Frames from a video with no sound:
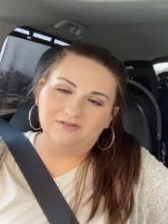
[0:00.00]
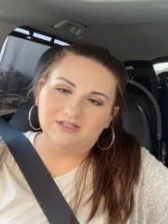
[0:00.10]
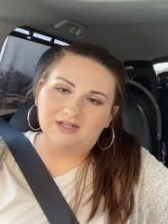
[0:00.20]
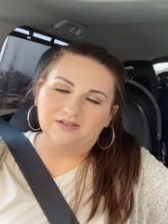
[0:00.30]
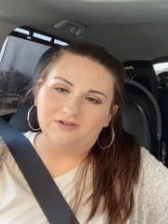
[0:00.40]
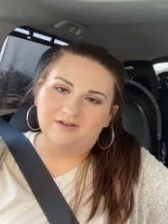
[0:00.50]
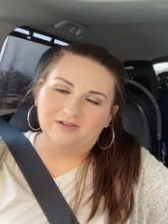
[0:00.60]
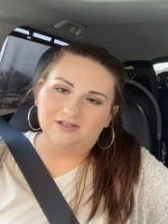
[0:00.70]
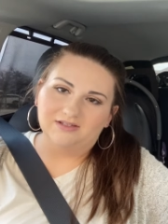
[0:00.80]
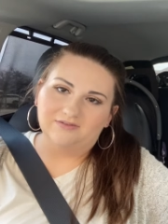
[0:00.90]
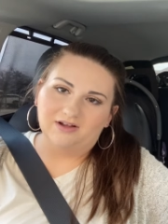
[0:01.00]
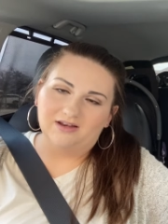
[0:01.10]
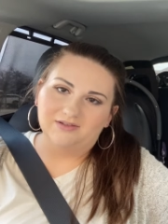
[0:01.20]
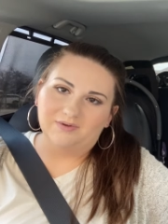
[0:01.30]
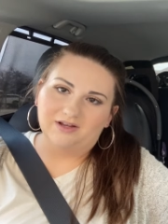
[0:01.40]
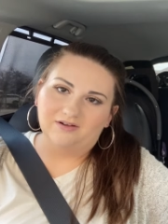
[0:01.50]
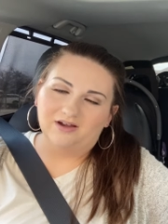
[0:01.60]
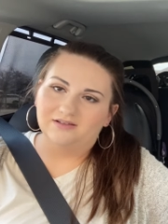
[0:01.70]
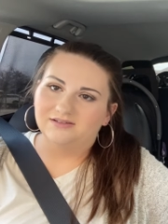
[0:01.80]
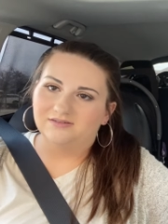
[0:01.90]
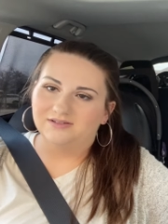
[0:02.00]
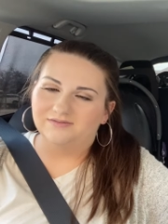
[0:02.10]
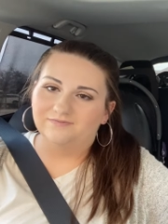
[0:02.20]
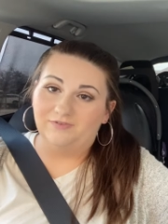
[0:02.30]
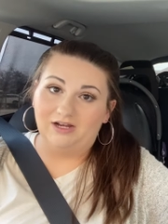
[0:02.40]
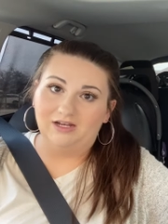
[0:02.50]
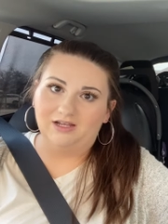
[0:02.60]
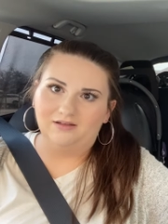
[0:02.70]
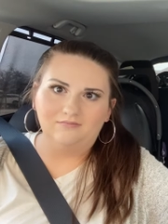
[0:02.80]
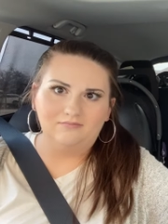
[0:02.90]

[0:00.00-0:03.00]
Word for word: sitting in the driveway because he forgot his wedding ring, so he's finding it.